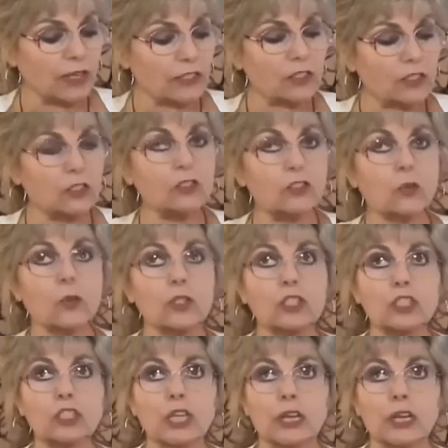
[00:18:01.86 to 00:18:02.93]
devices
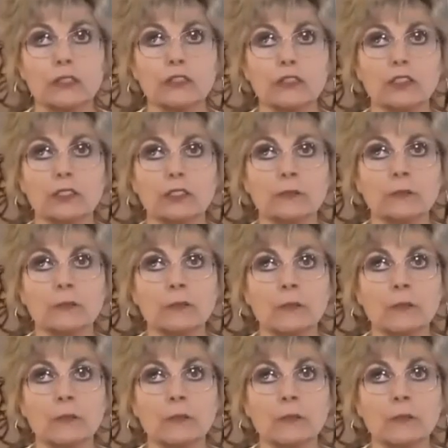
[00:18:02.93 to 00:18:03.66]
or shells.